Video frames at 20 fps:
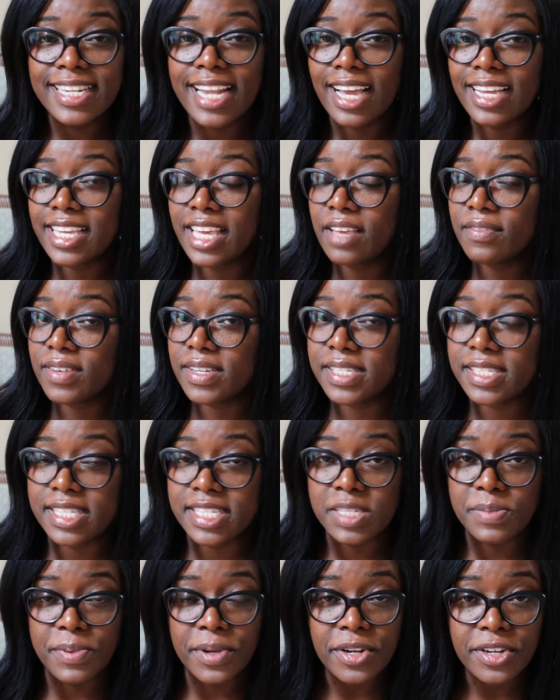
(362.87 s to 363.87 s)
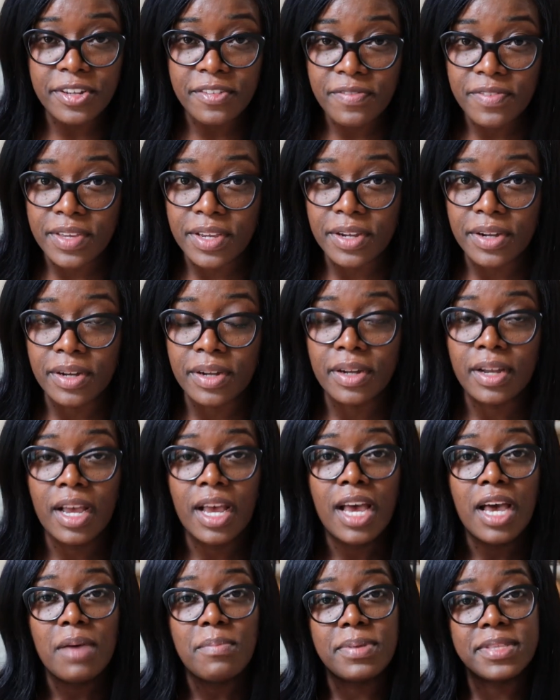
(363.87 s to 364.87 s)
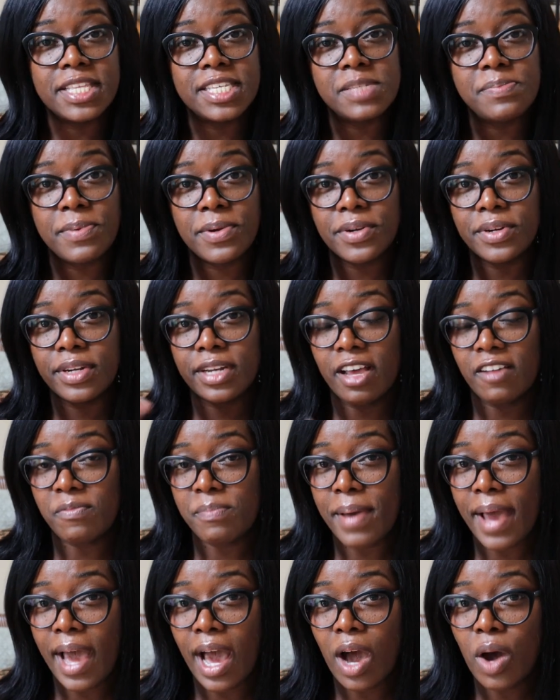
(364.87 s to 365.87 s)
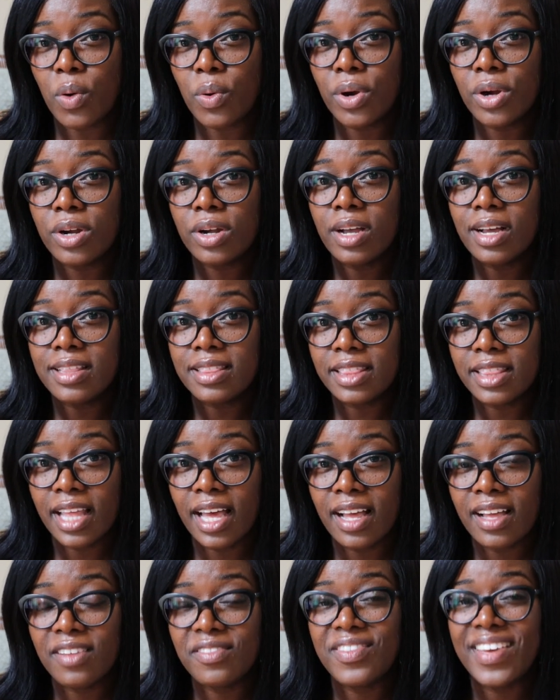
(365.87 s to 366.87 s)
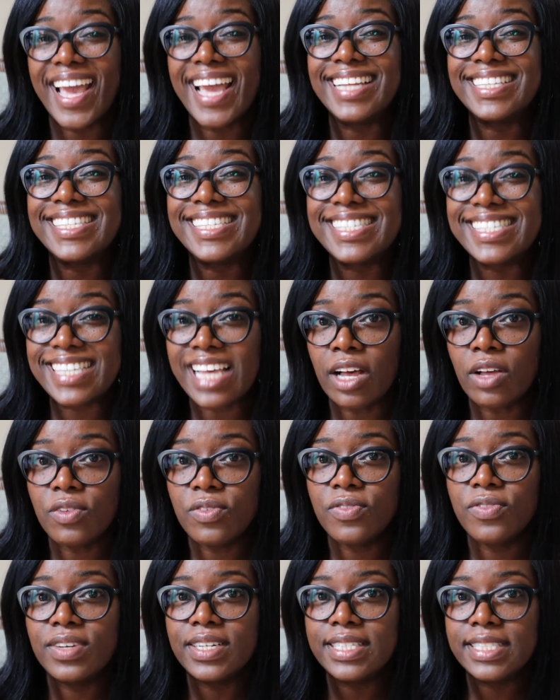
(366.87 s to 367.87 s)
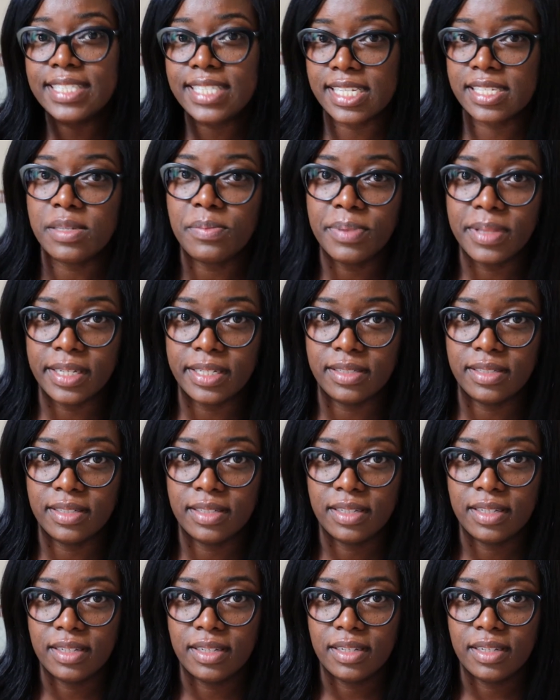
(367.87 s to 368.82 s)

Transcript: did not give us the spirit of fear, but the spirit of power, love, and self-discipline.